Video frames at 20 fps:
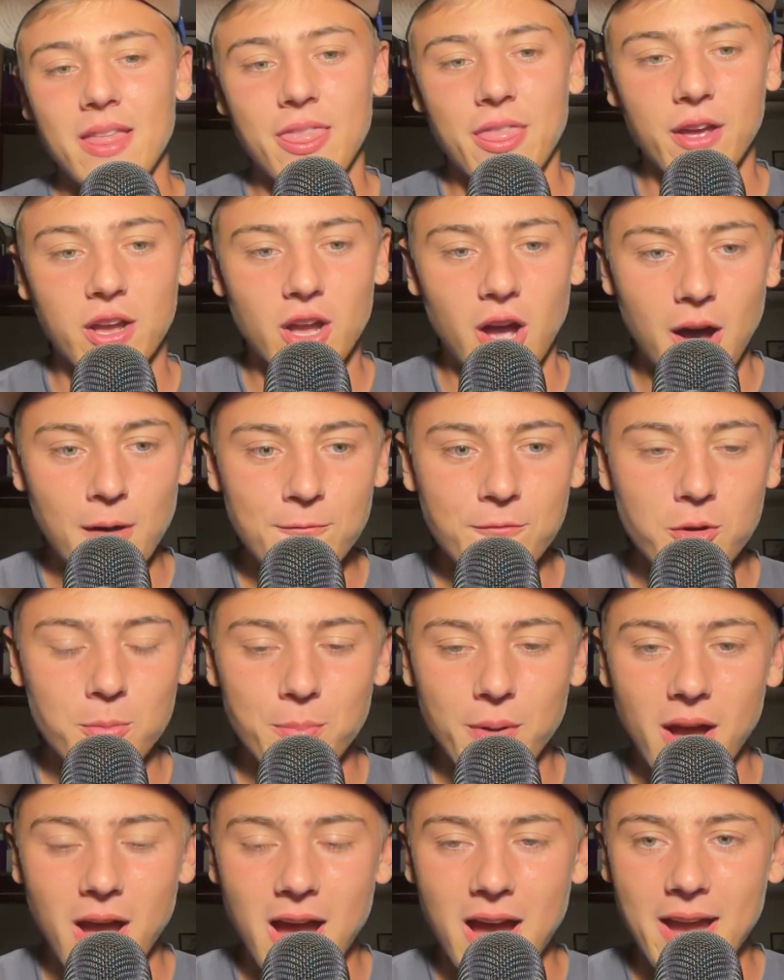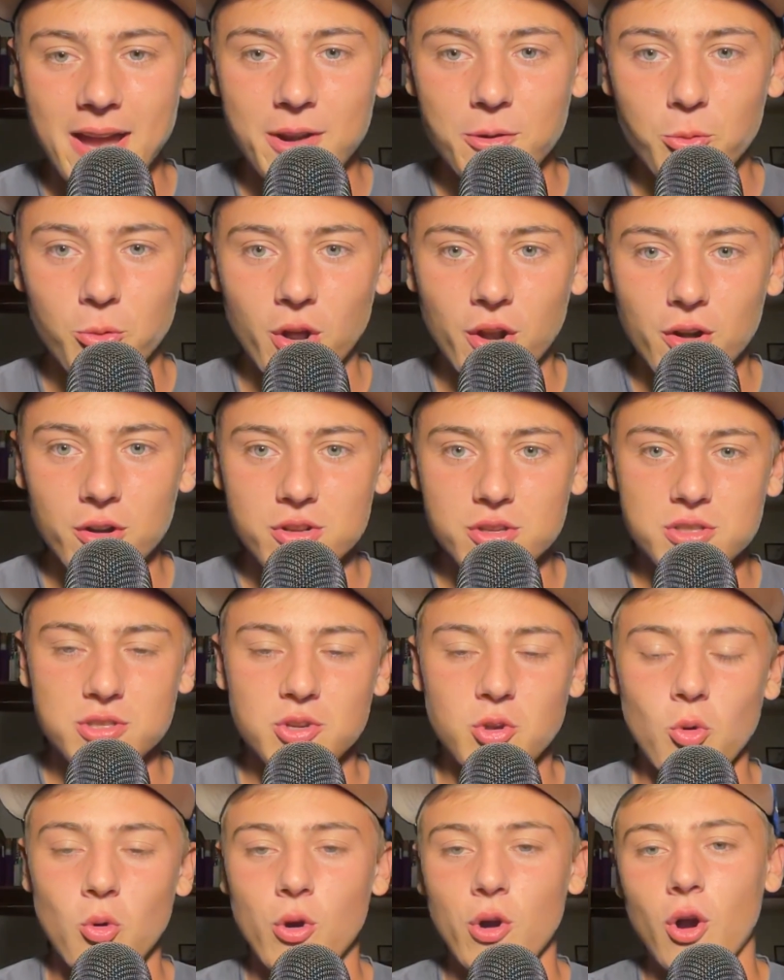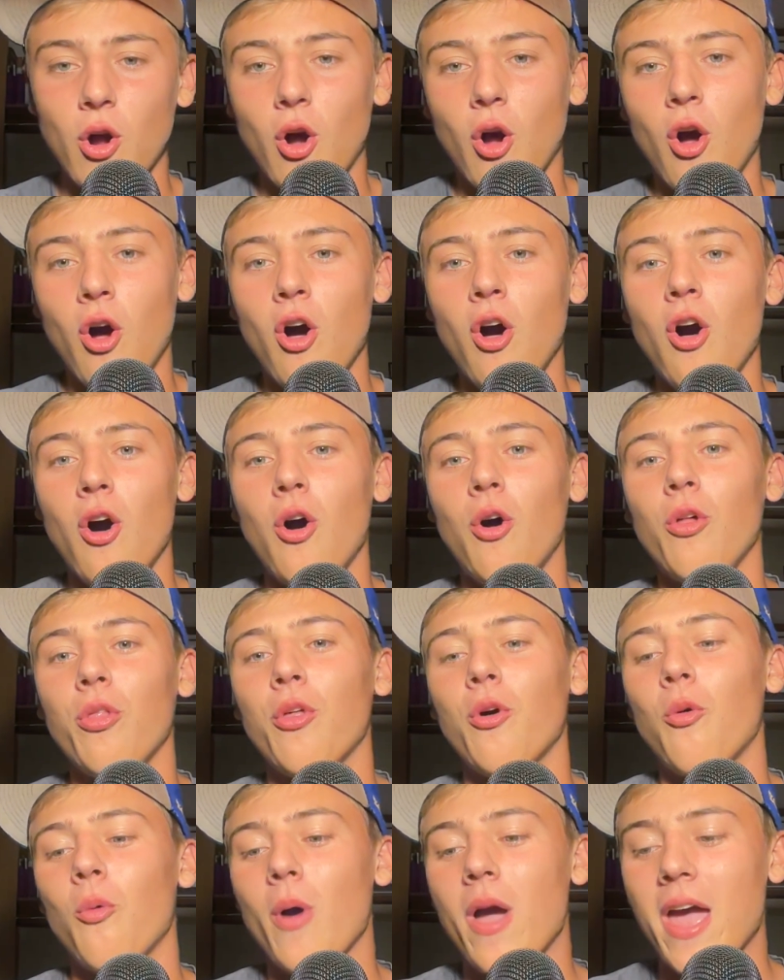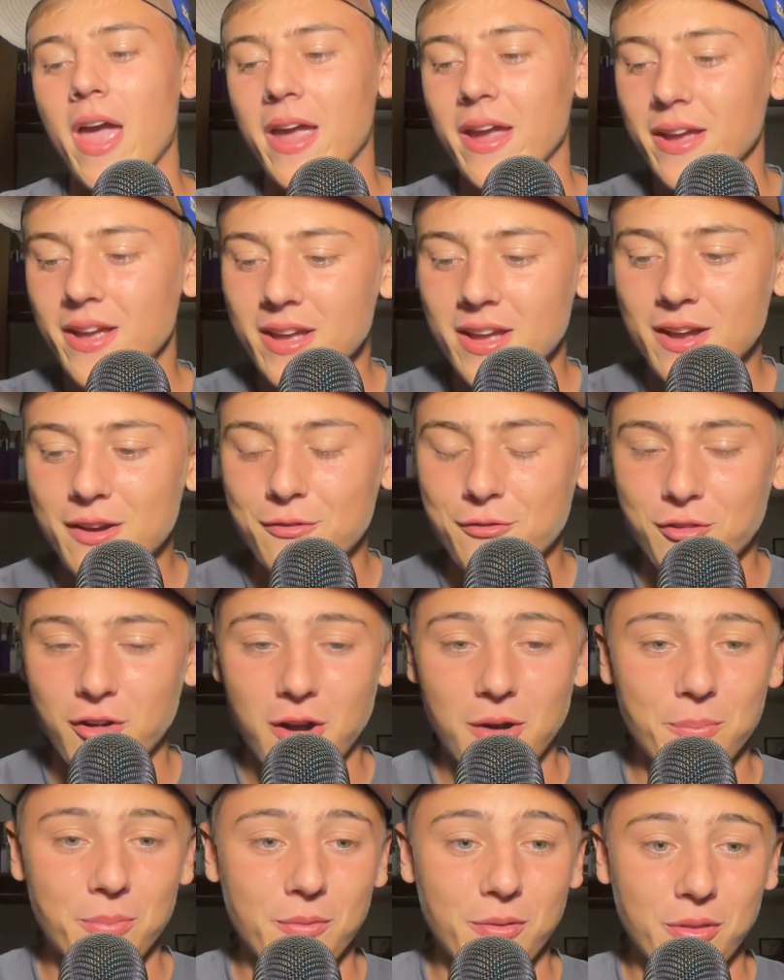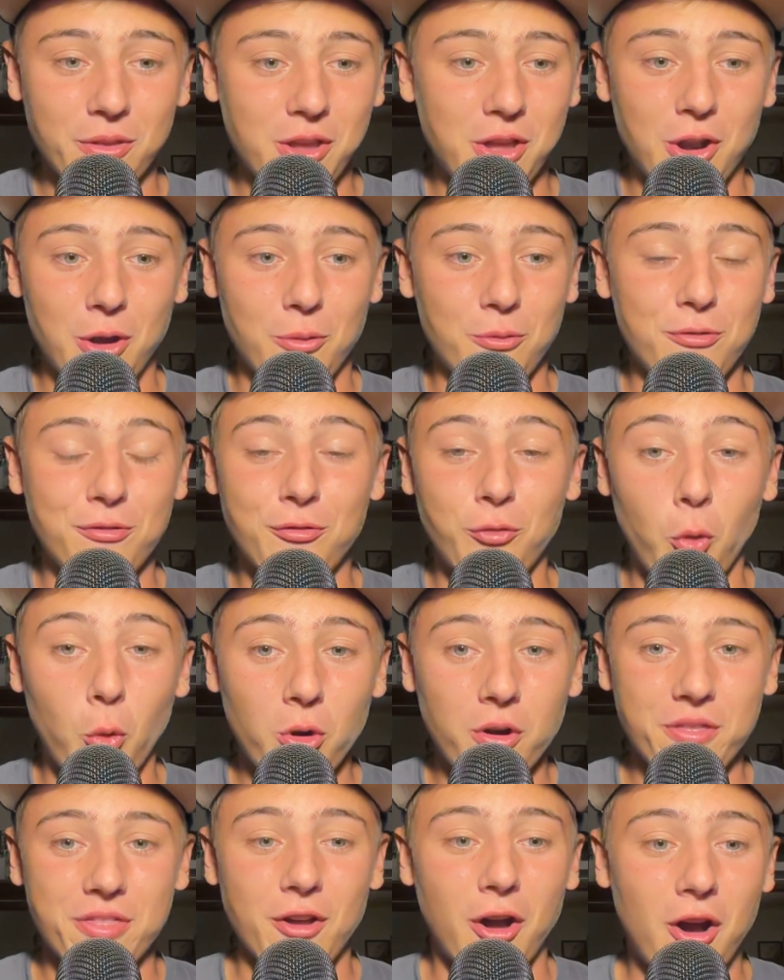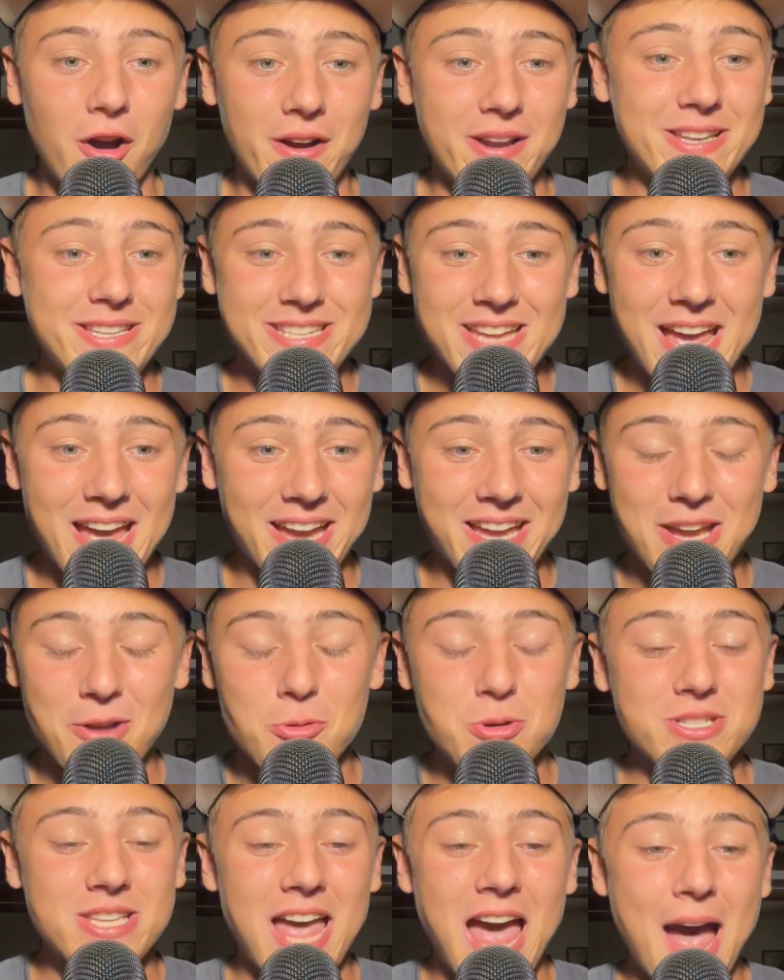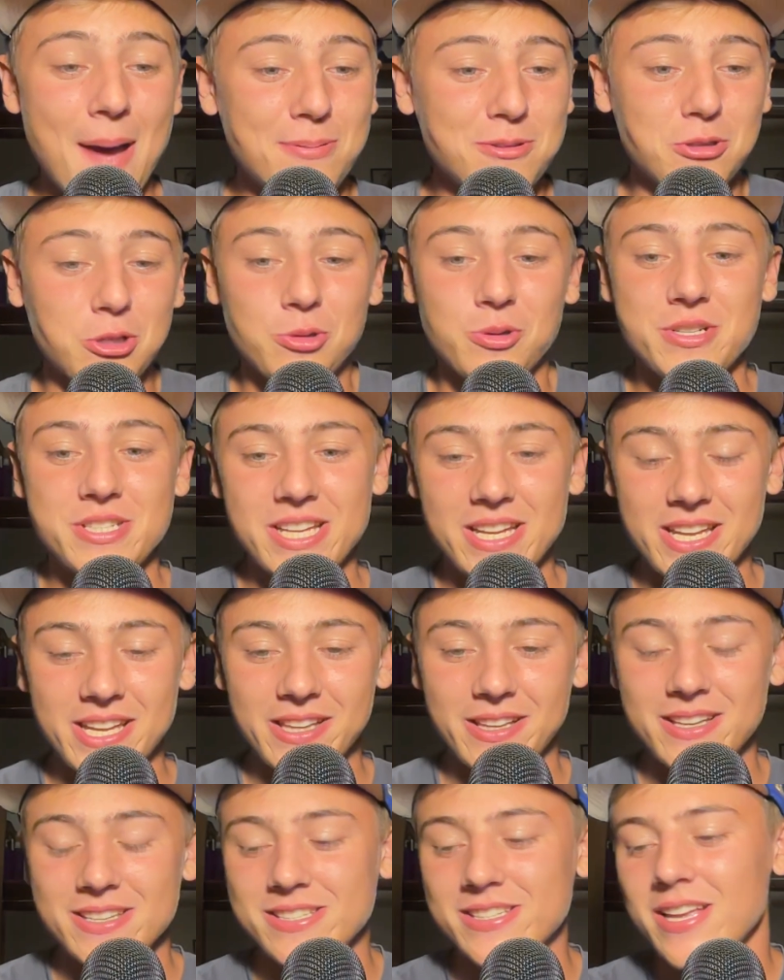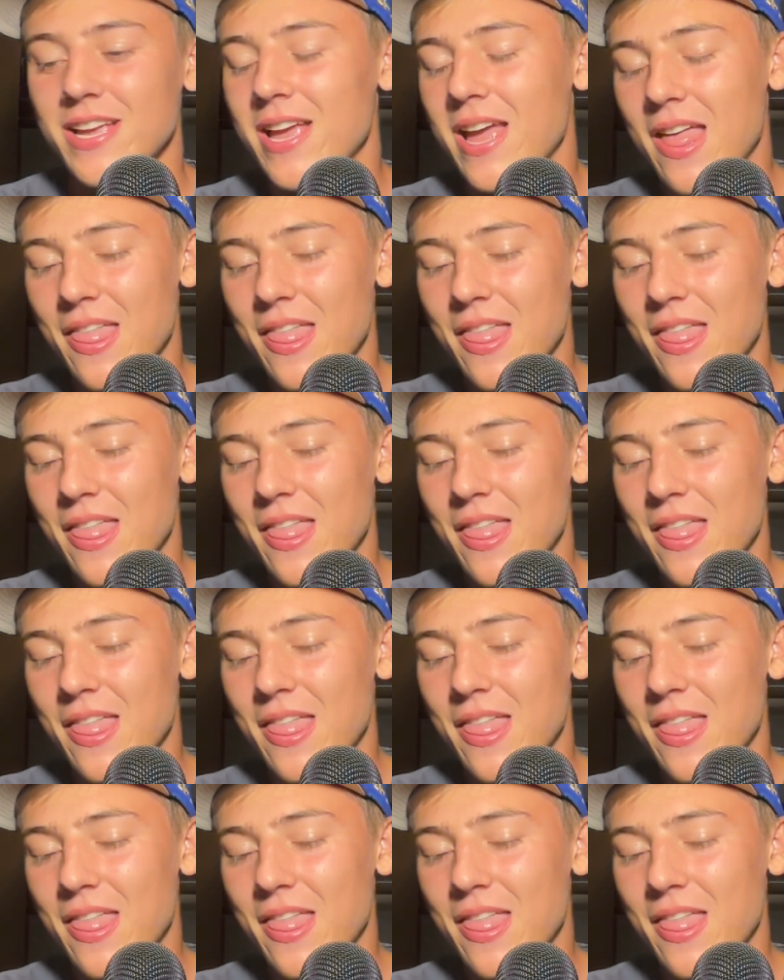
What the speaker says: the come-from-behind runner to score all the way from, you know, fourth on deck. It was absolutely ridiculous.